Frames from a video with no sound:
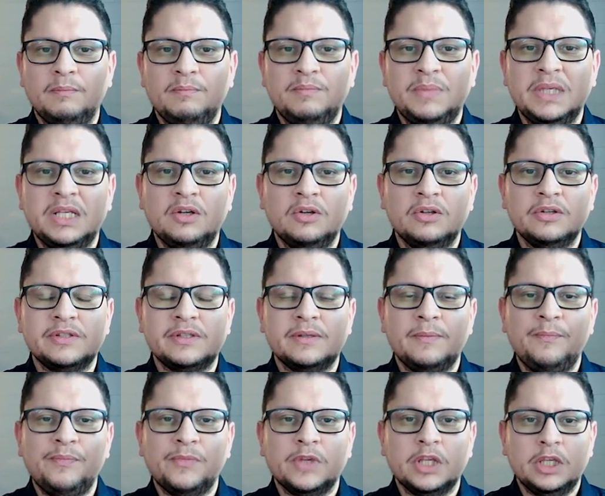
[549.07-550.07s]
because
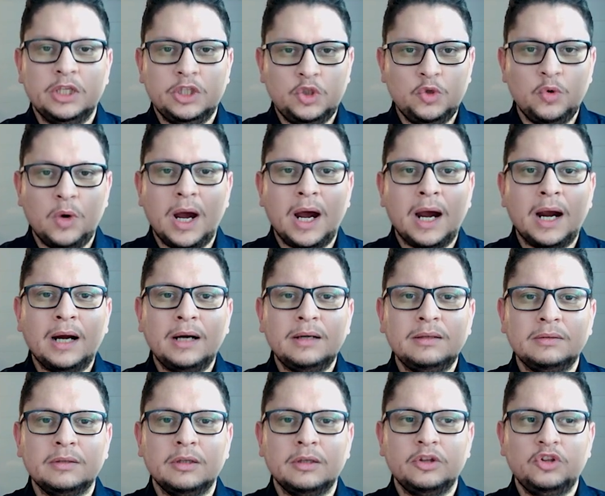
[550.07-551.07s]
you
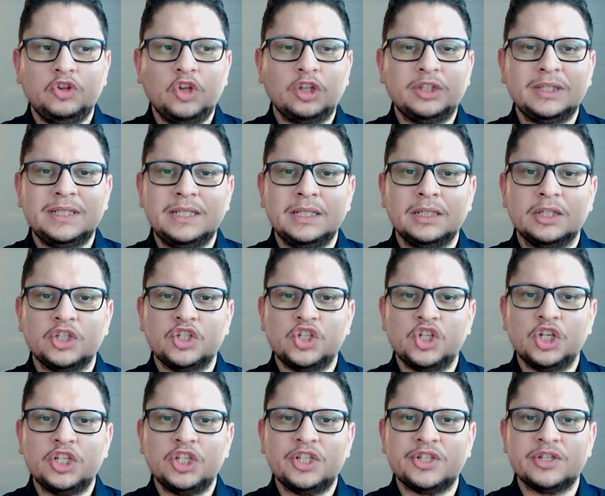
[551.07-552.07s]
are not here
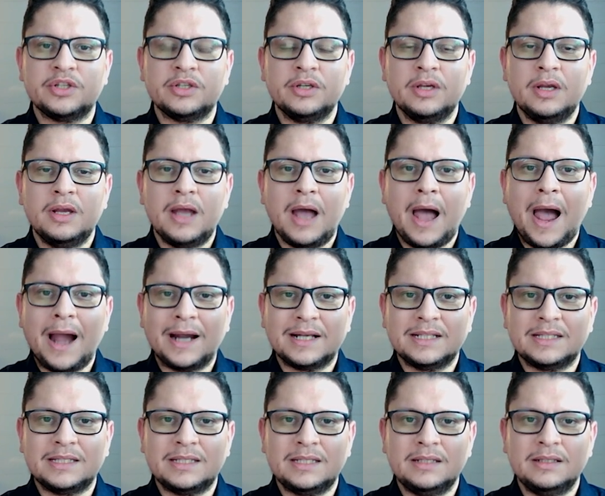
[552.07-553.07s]
just
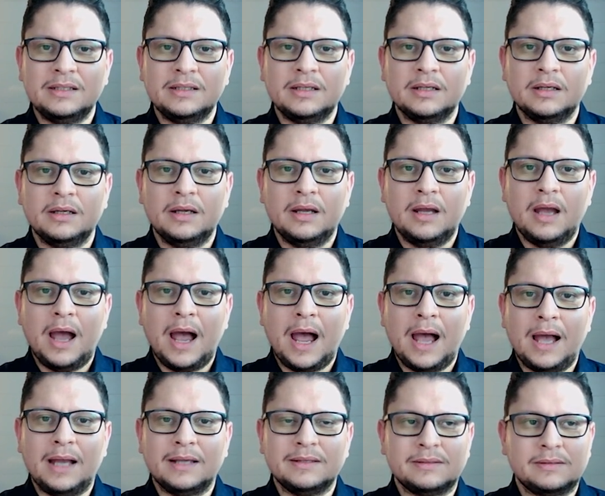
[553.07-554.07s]
acting
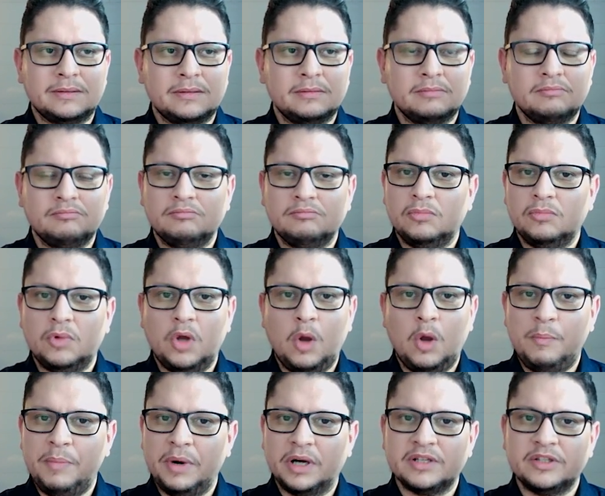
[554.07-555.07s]
as a
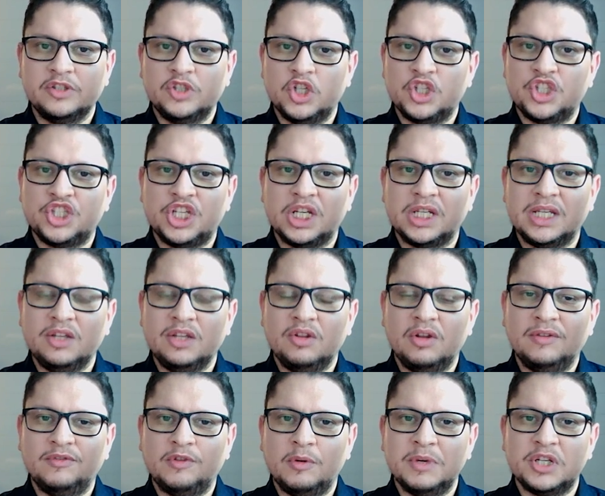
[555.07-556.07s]
person just checking the
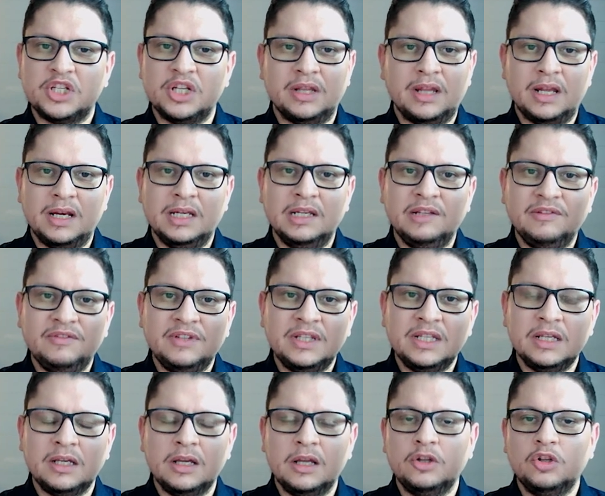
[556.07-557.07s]
information and then leaving.